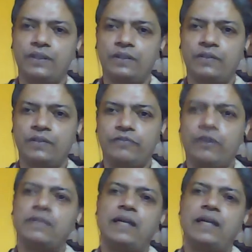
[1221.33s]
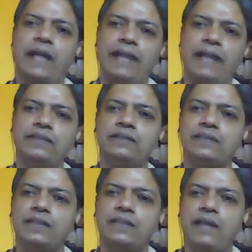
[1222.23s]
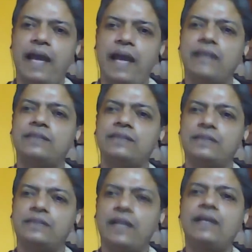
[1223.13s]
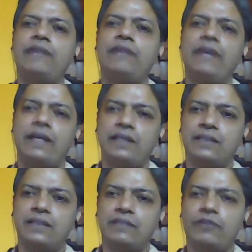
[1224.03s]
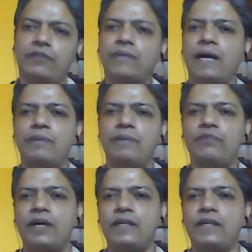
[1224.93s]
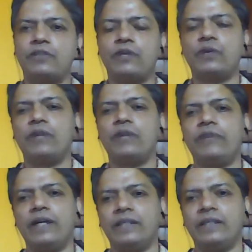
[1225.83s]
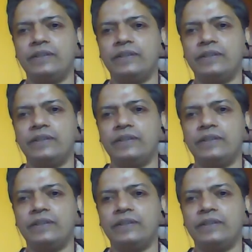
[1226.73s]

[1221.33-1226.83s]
from their land and run away from the urban world into a rural world,